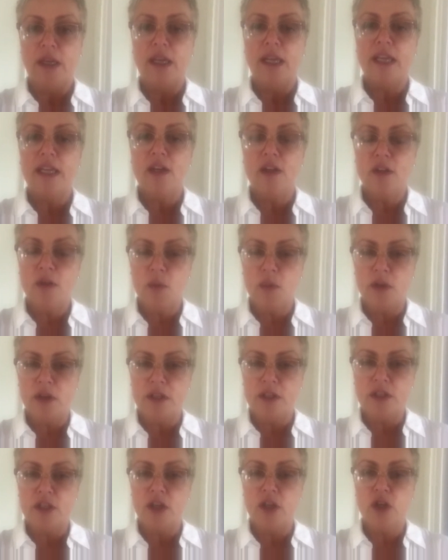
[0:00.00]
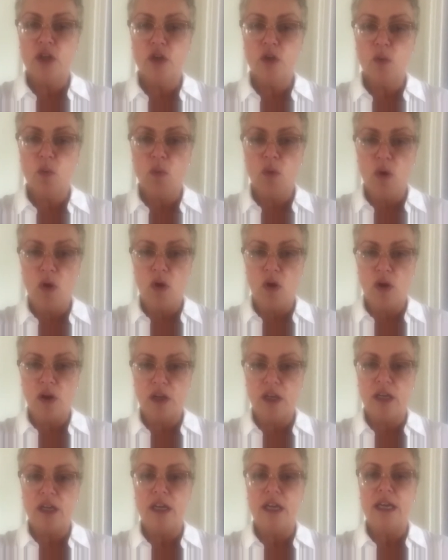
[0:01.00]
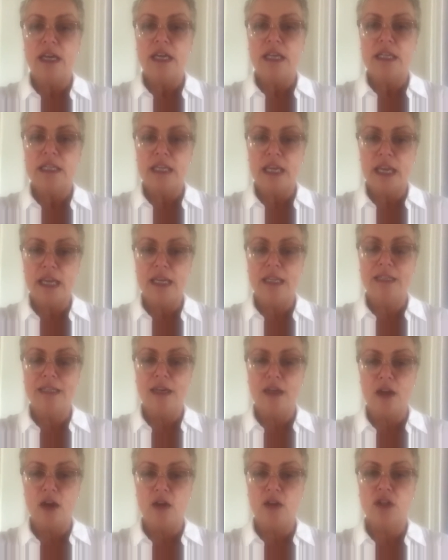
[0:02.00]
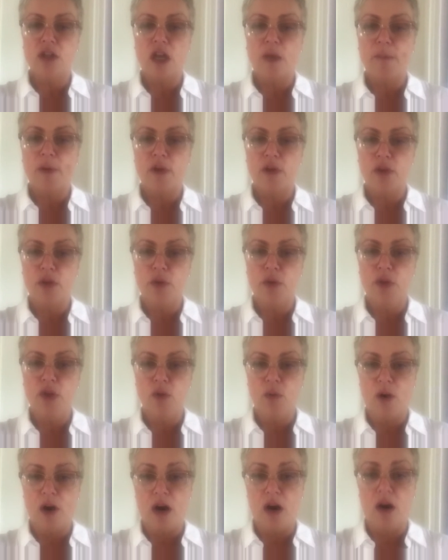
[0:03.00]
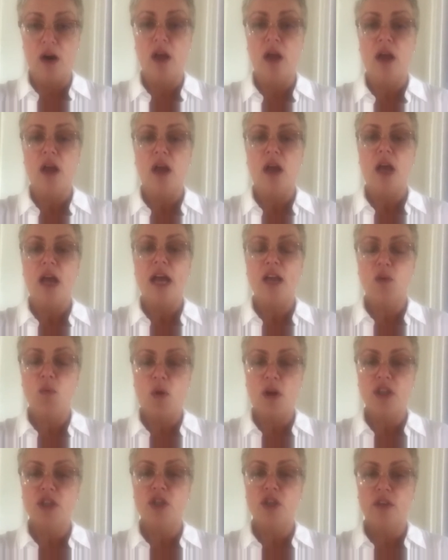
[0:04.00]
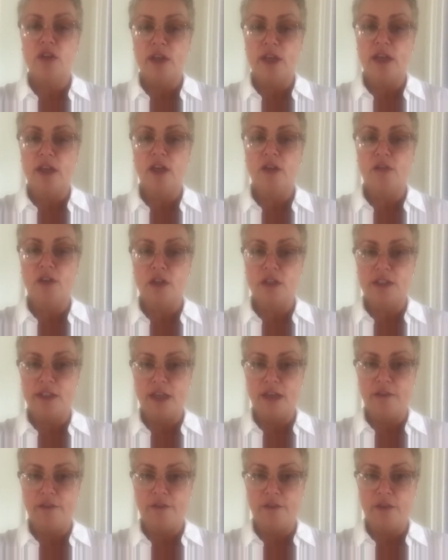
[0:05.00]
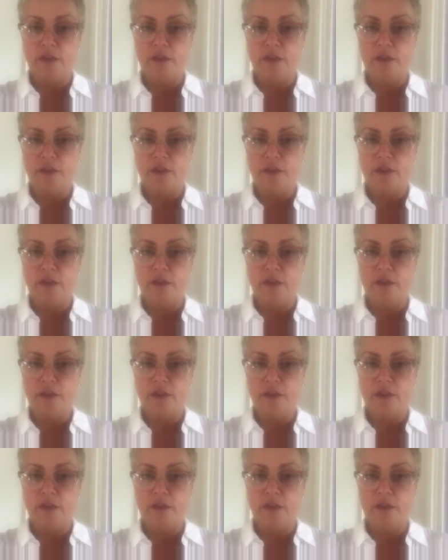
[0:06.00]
In other words, your walk tells a lot about who you are and what you think of yourself.